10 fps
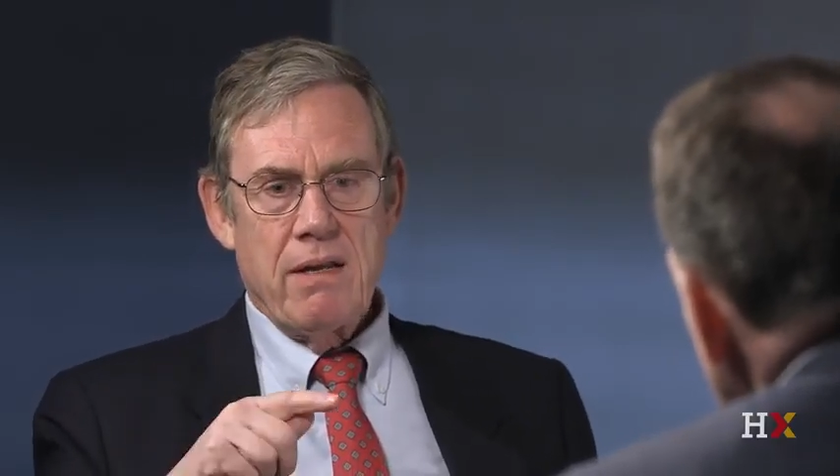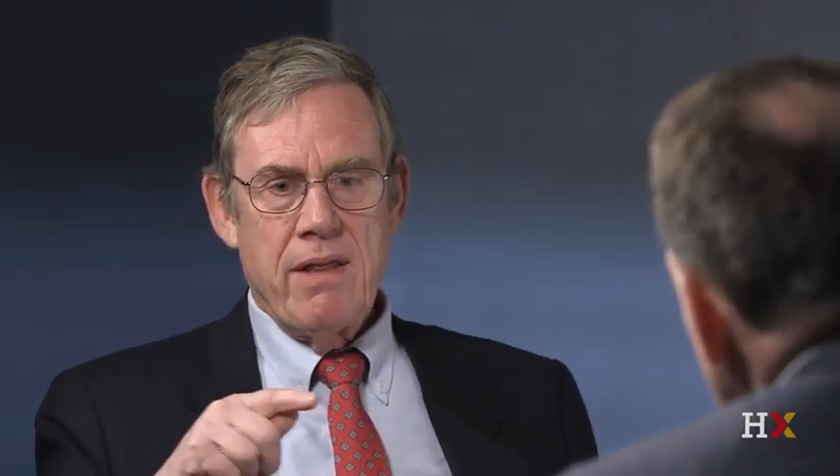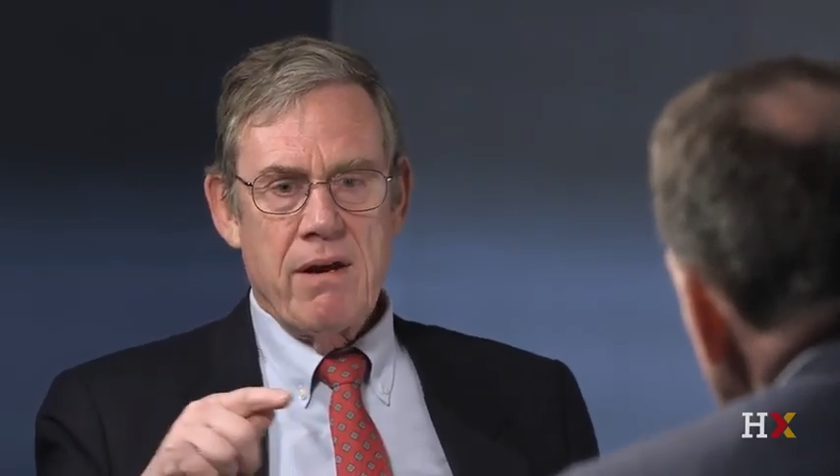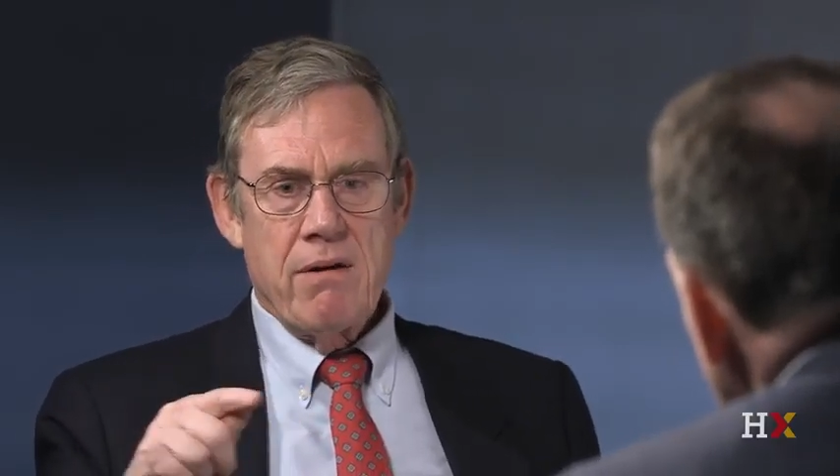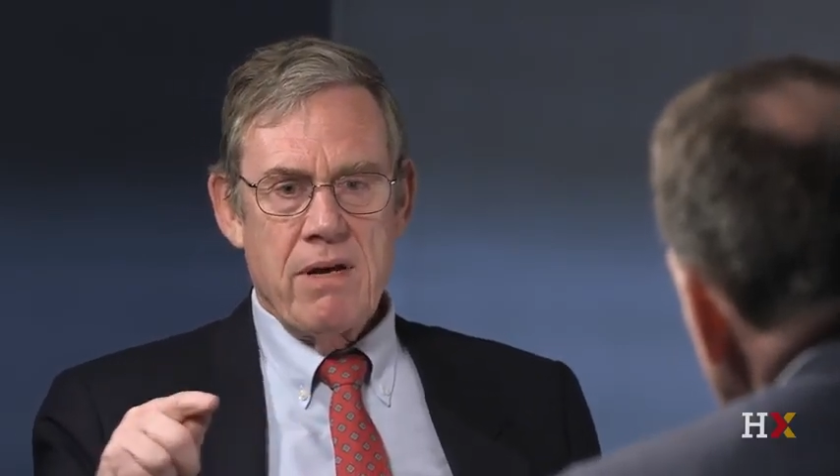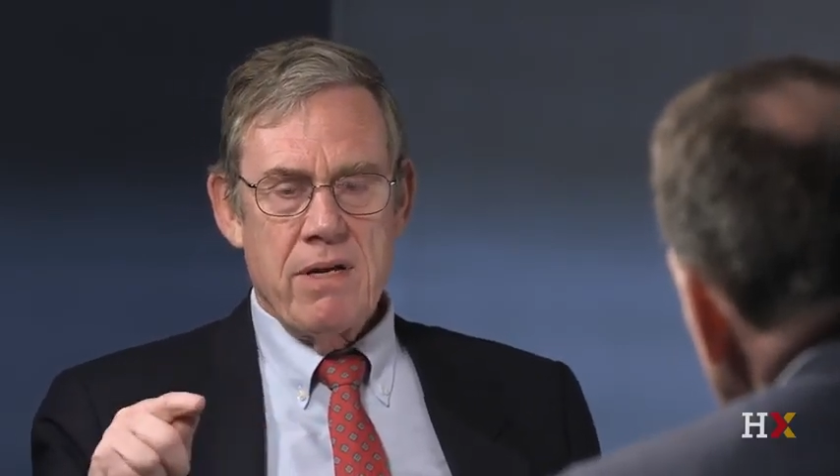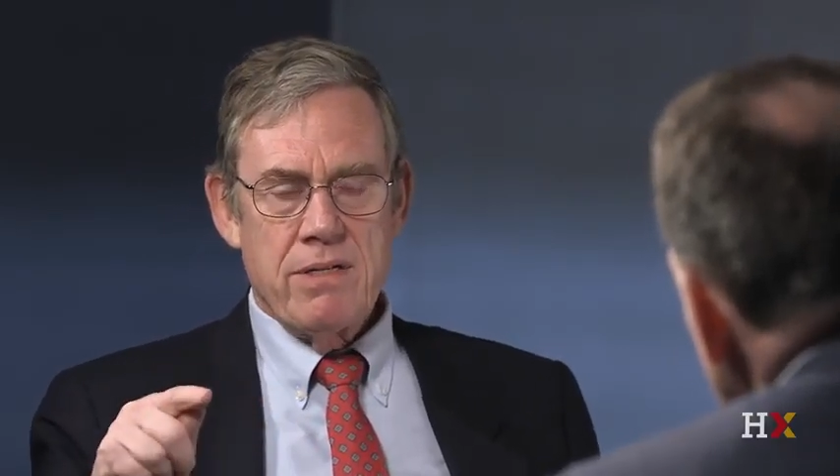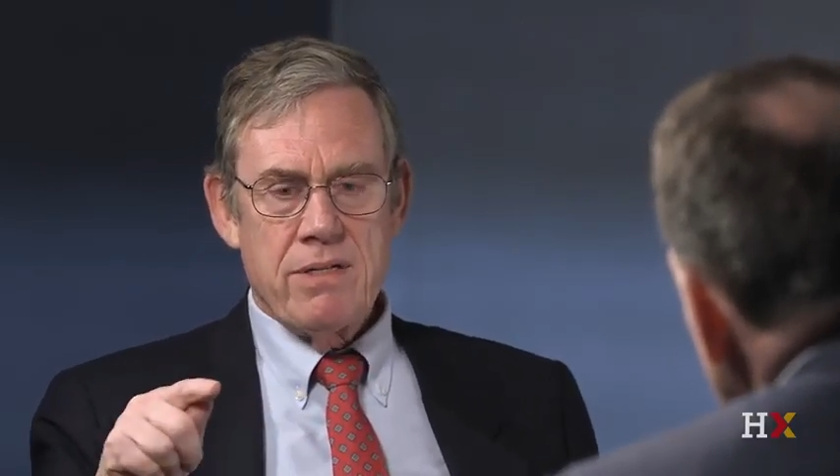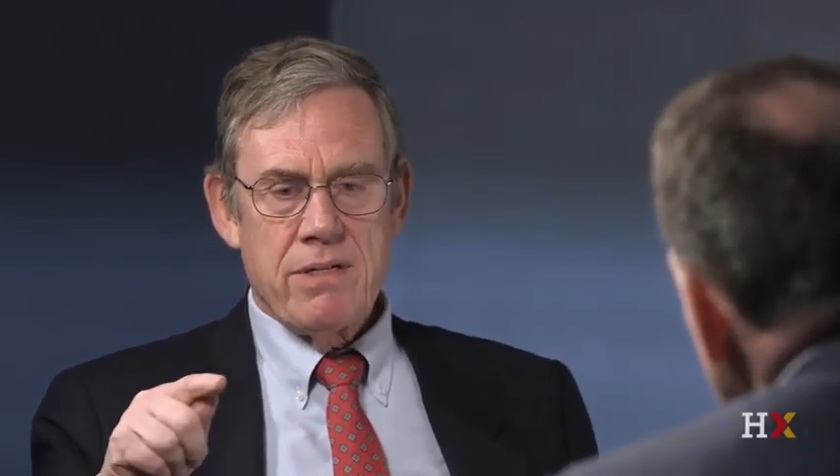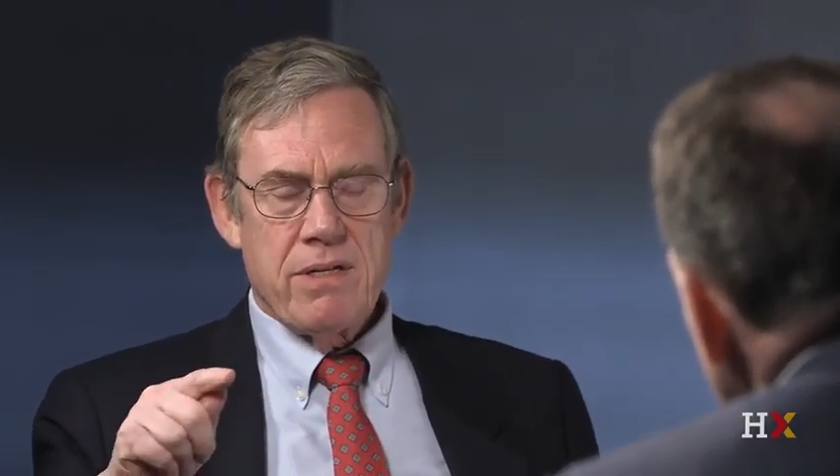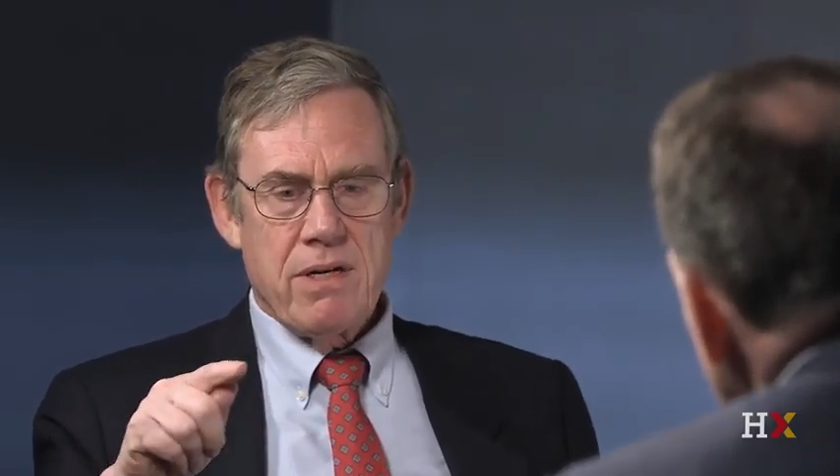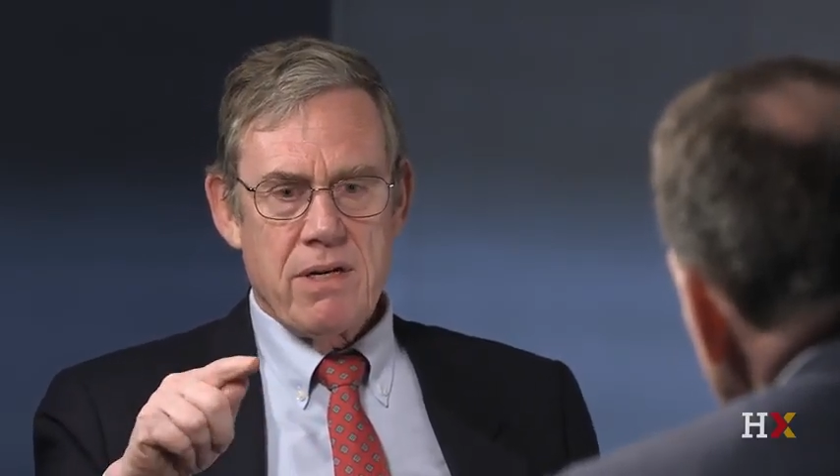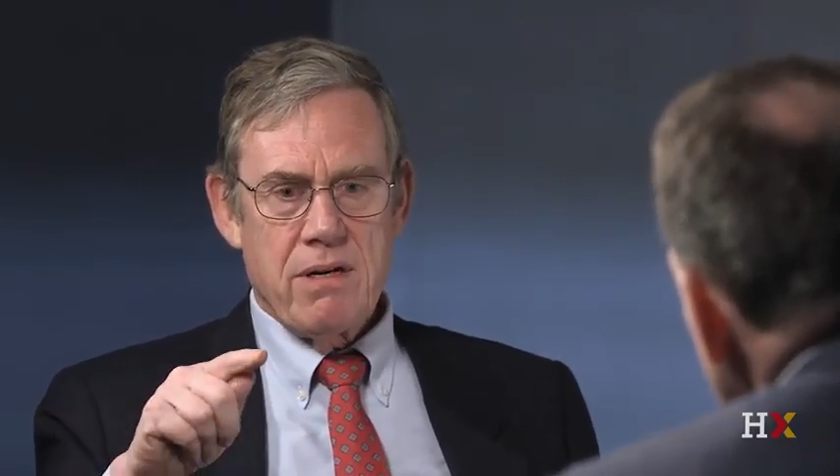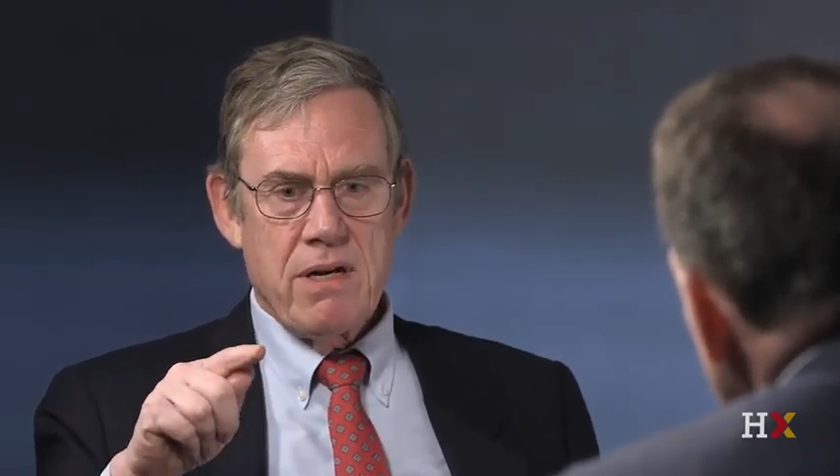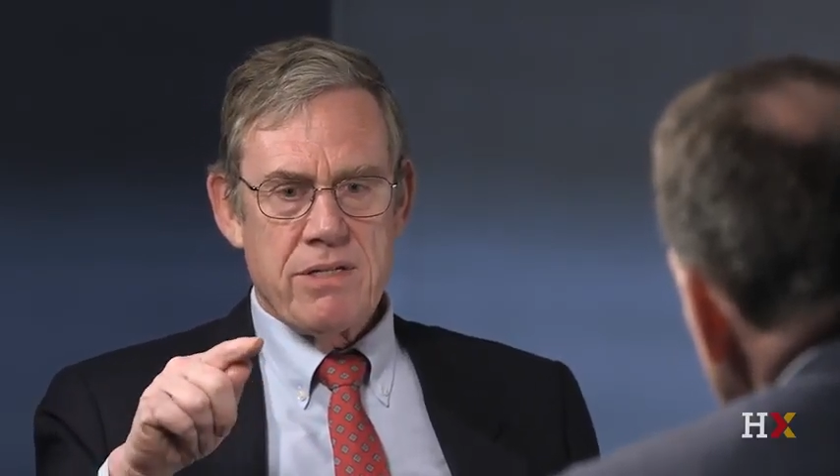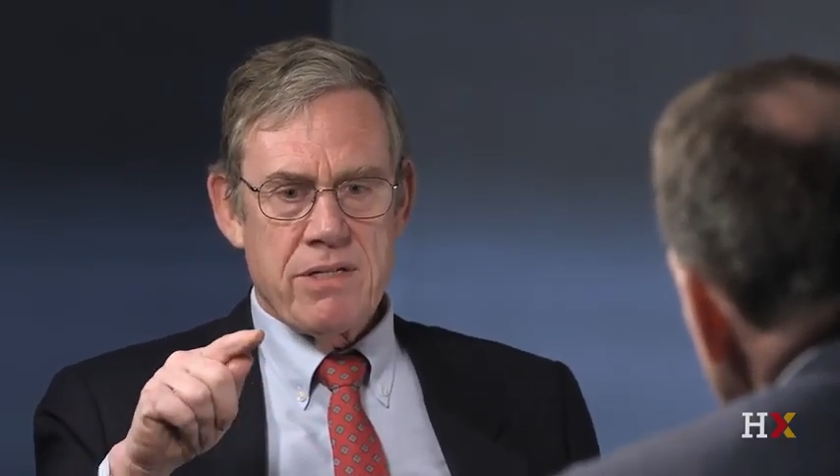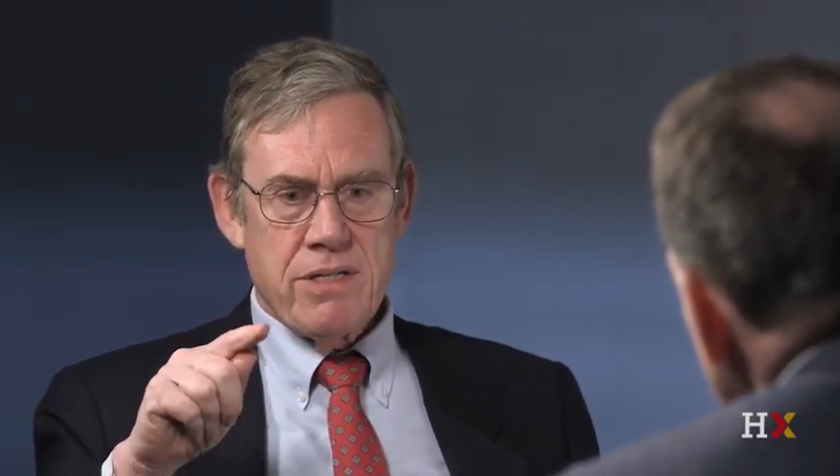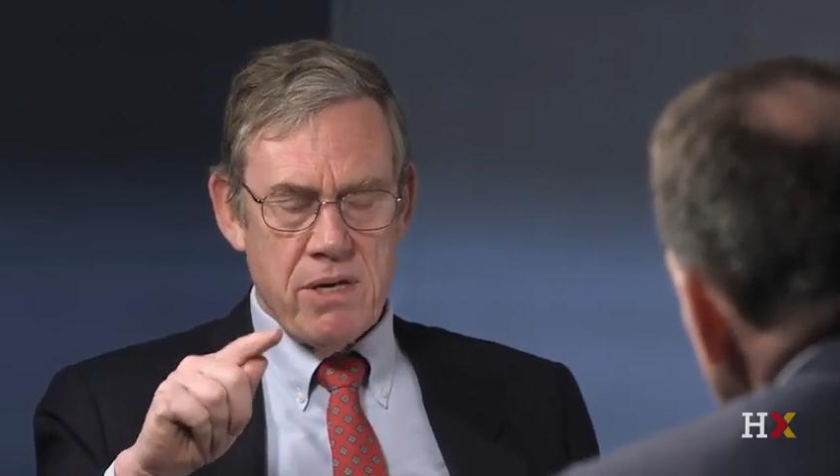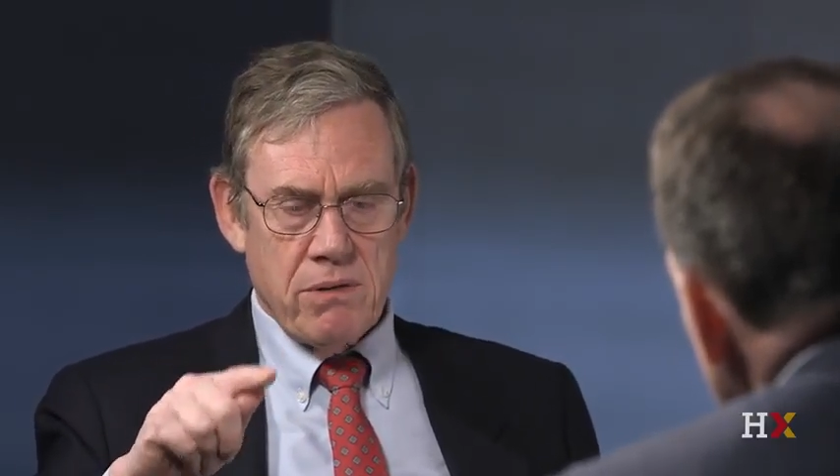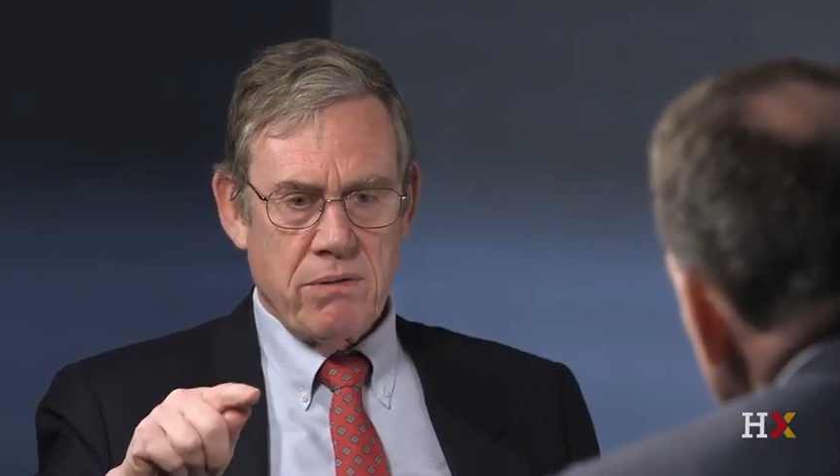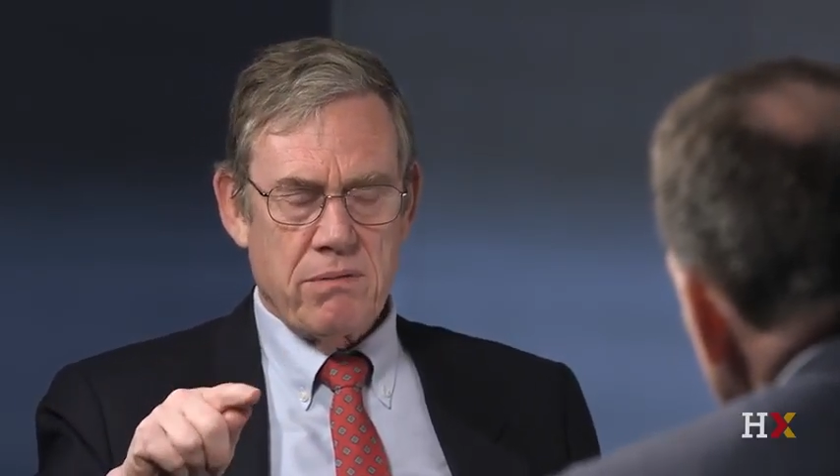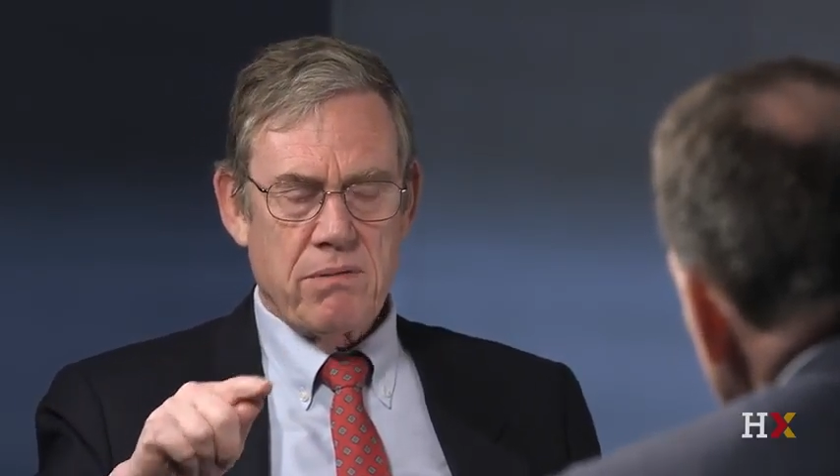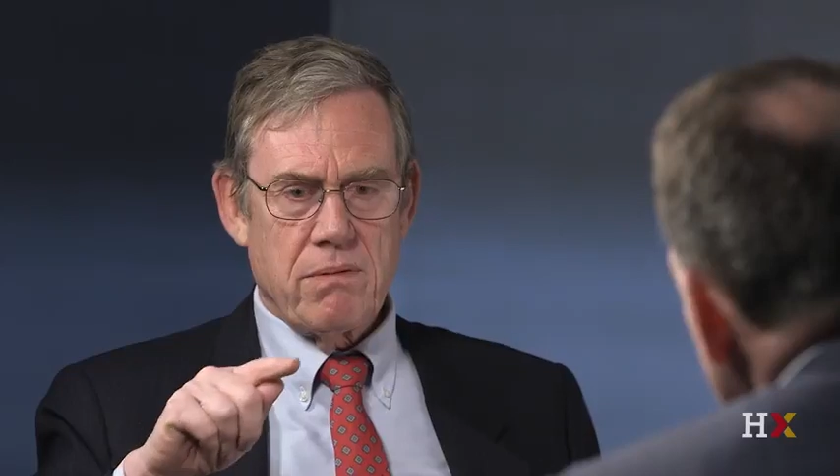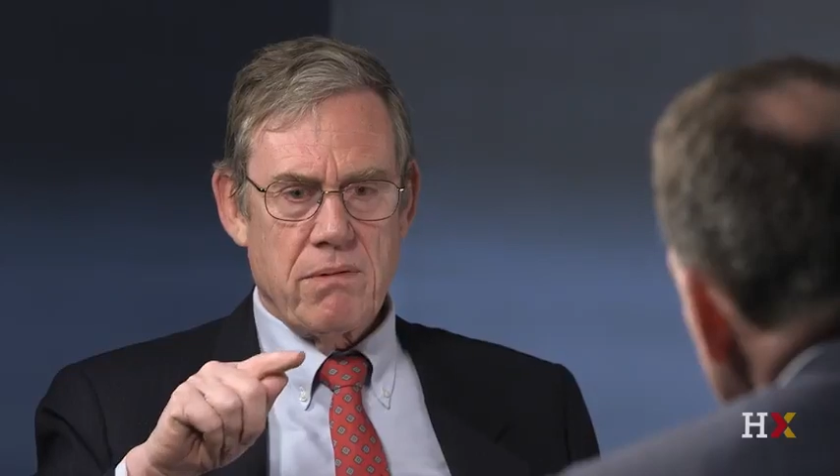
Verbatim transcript: there is, it's still,